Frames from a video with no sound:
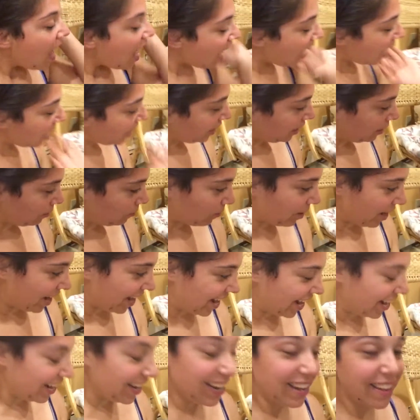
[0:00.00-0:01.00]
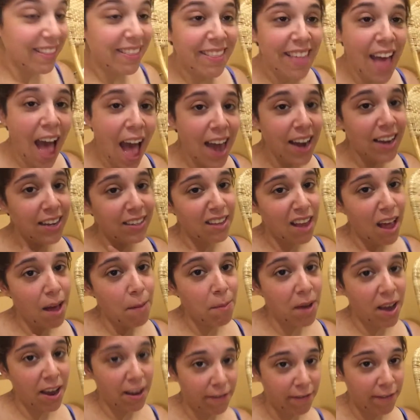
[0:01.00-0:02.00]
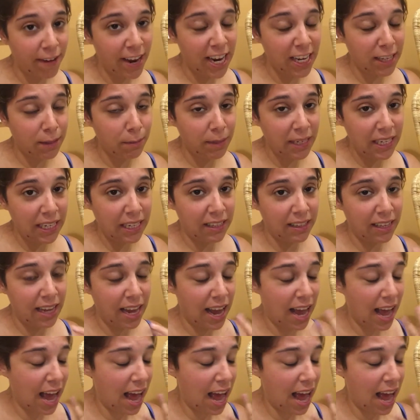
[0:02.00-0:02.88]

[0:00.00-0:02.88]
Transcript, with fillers: Anyway, that is on my face because